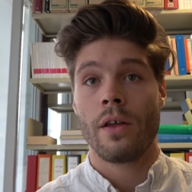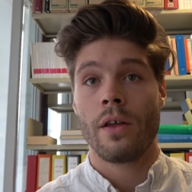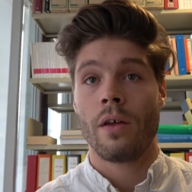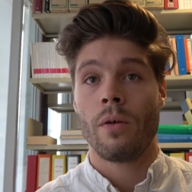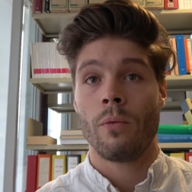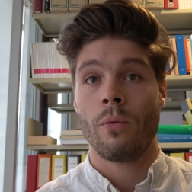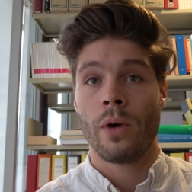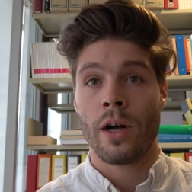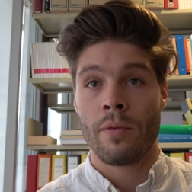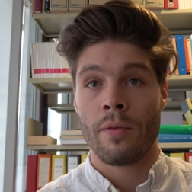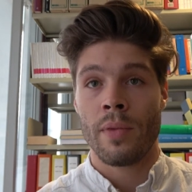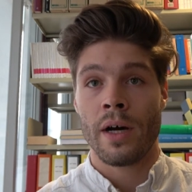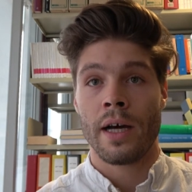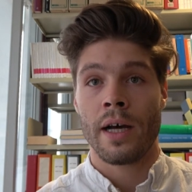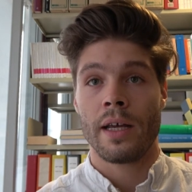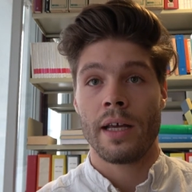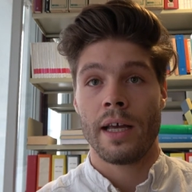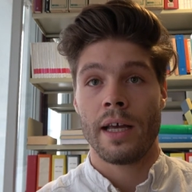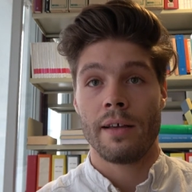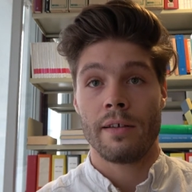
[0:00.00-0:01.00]

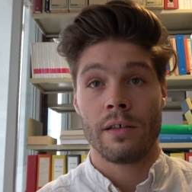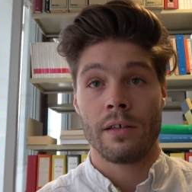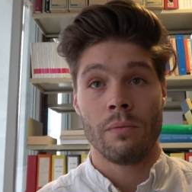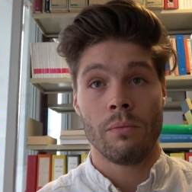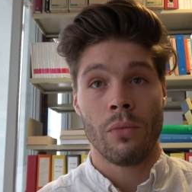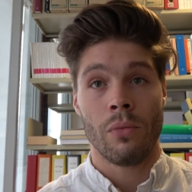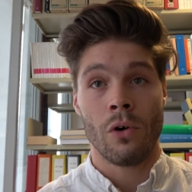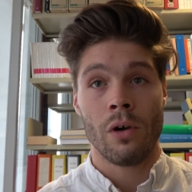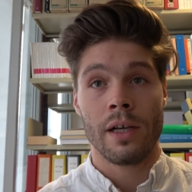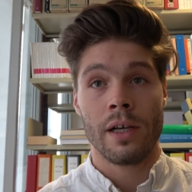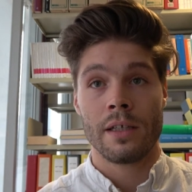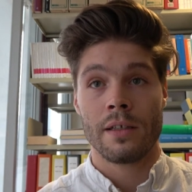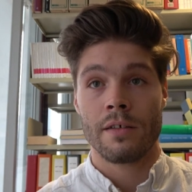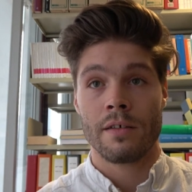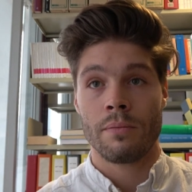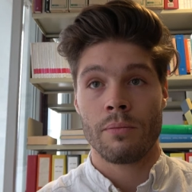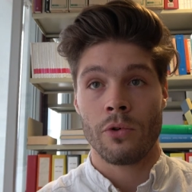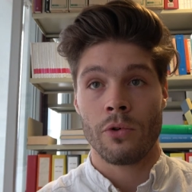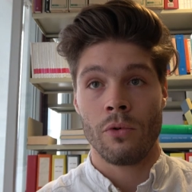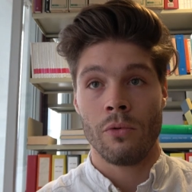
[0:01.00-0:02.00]
whereby a symbolic
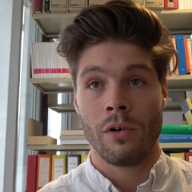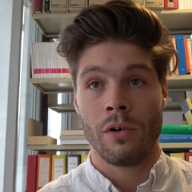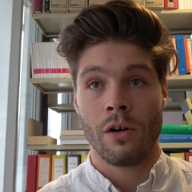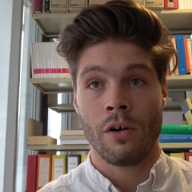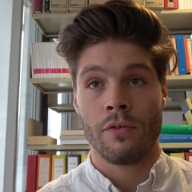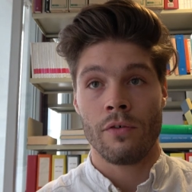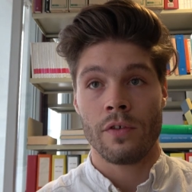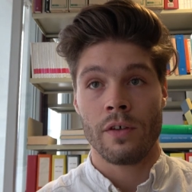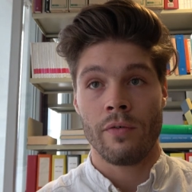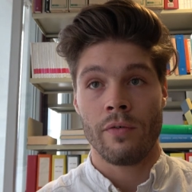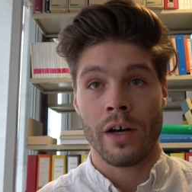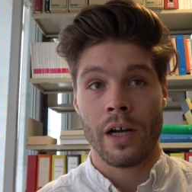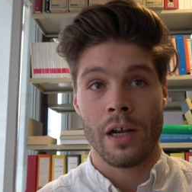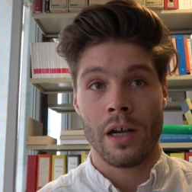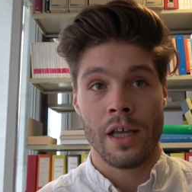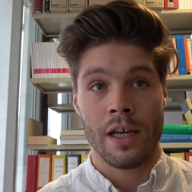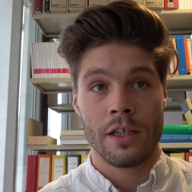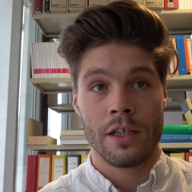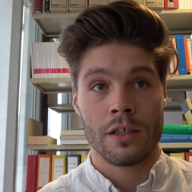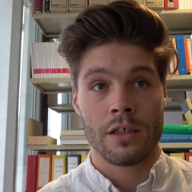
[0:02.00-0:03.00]
disapproval of the
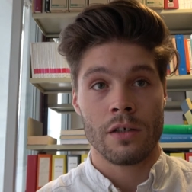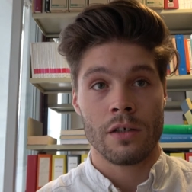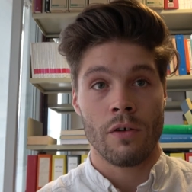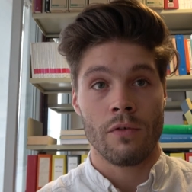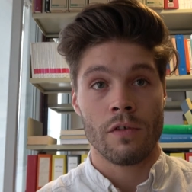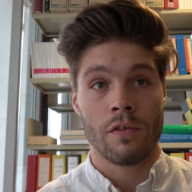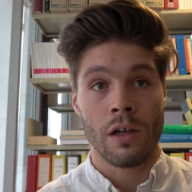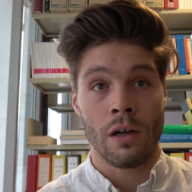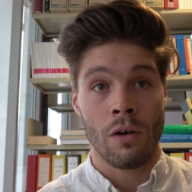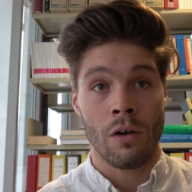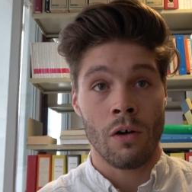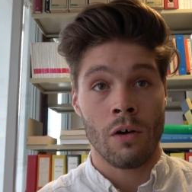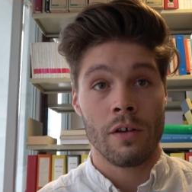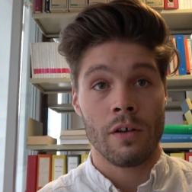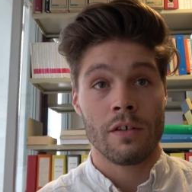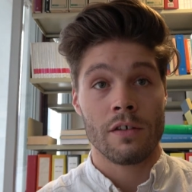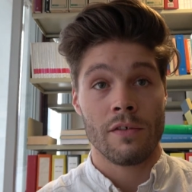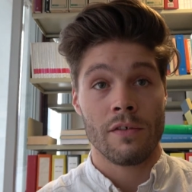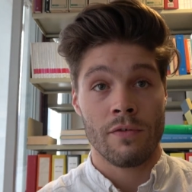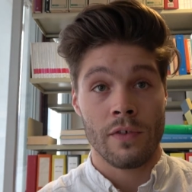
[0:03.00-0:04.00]
violation of the law
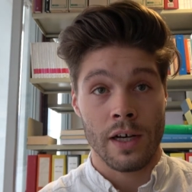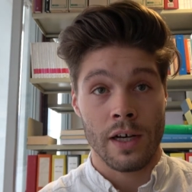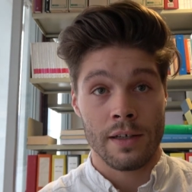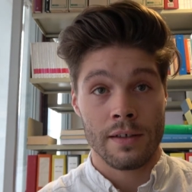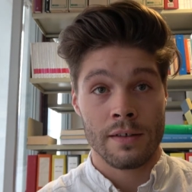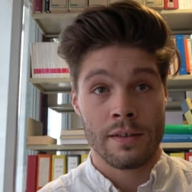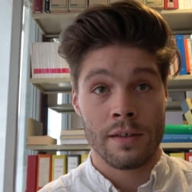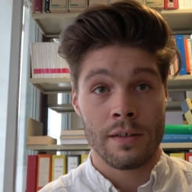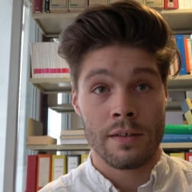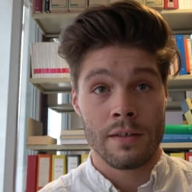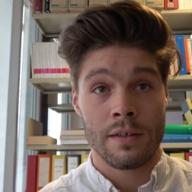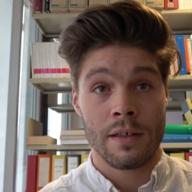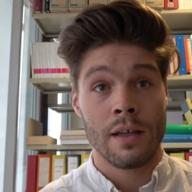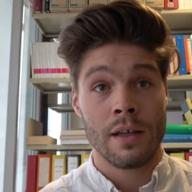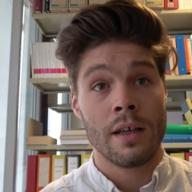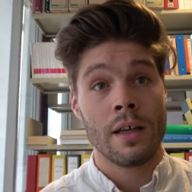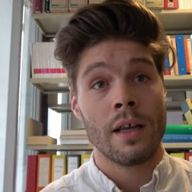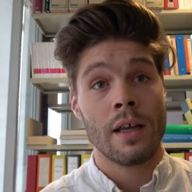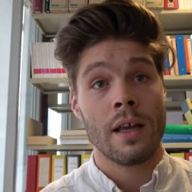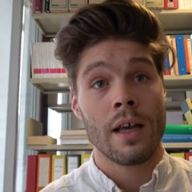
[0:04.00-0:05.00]
suffices
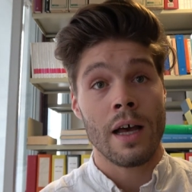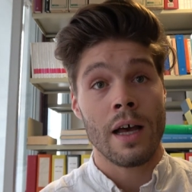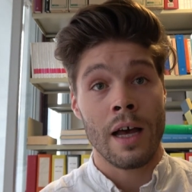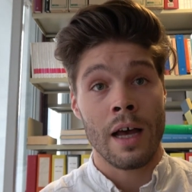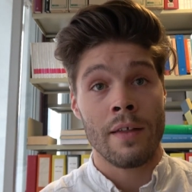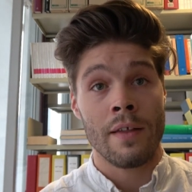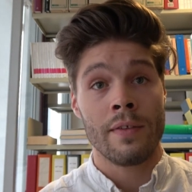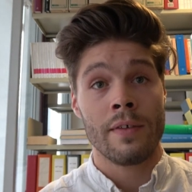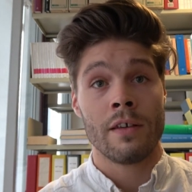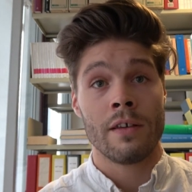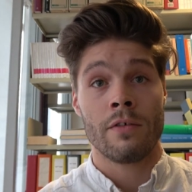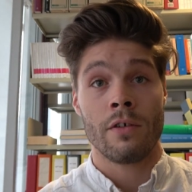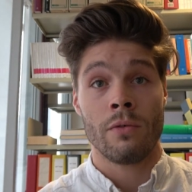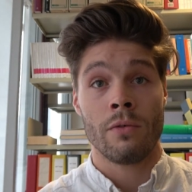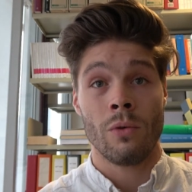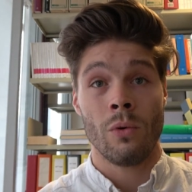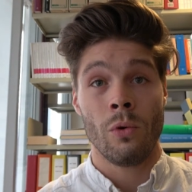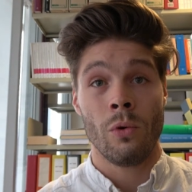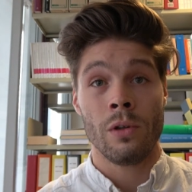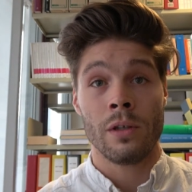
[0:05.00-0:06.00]
and as a
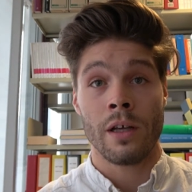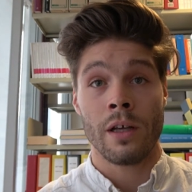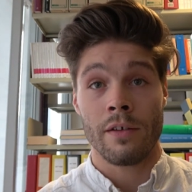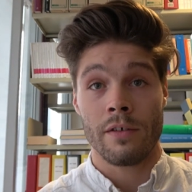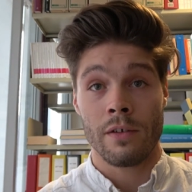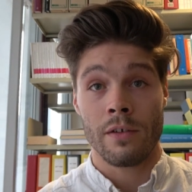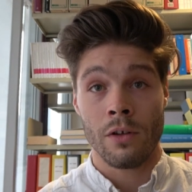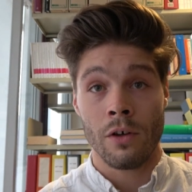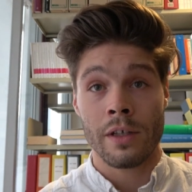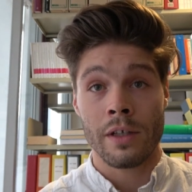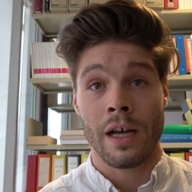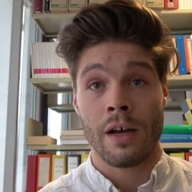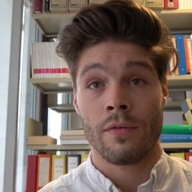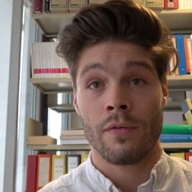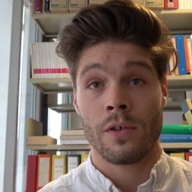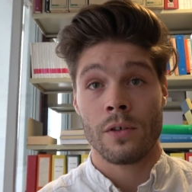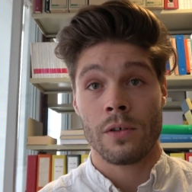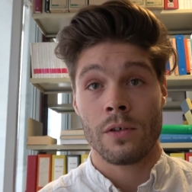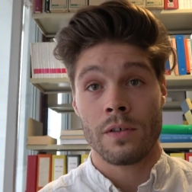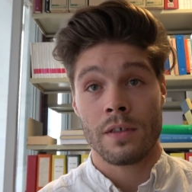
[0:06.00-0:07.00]
rule does not have
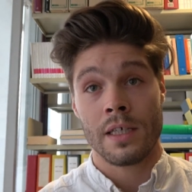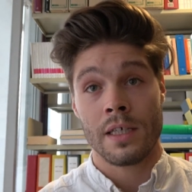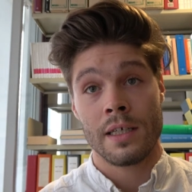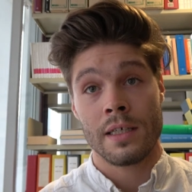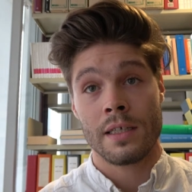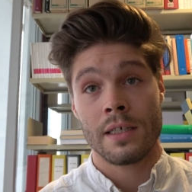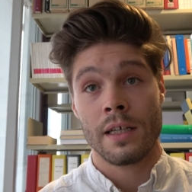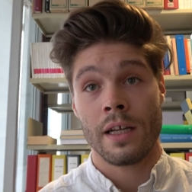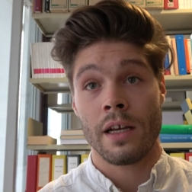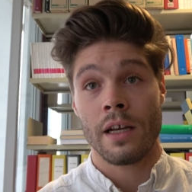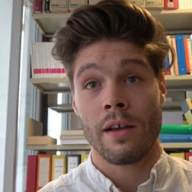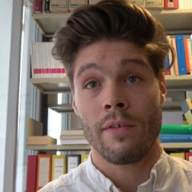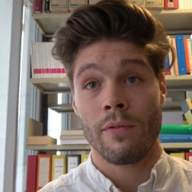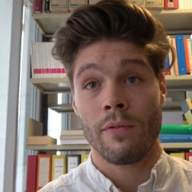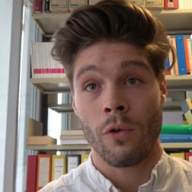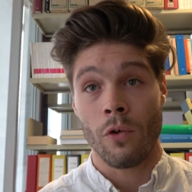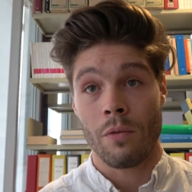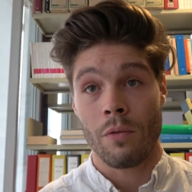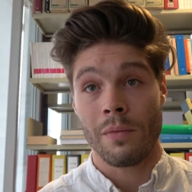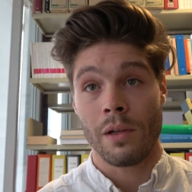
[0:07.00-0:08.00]
to consist in a
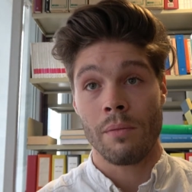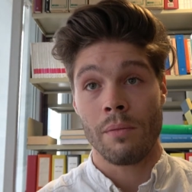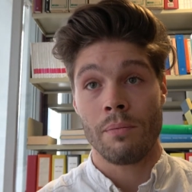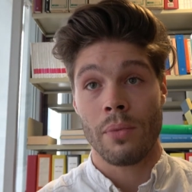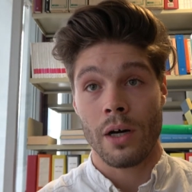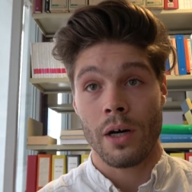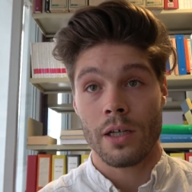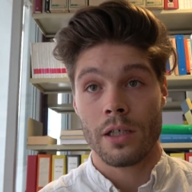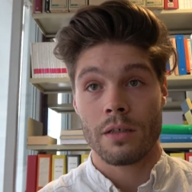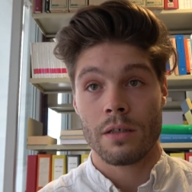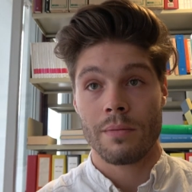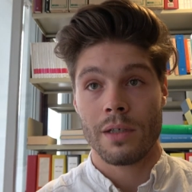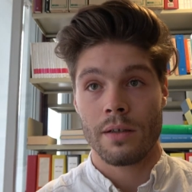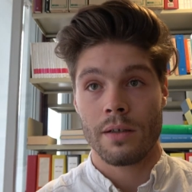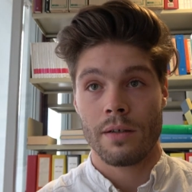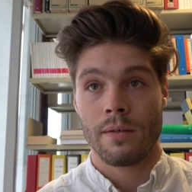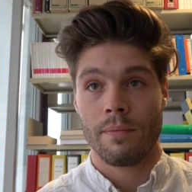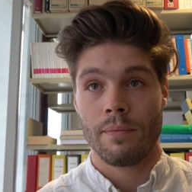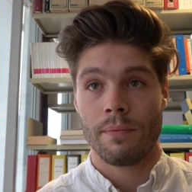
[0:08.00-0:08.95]
formal punishment.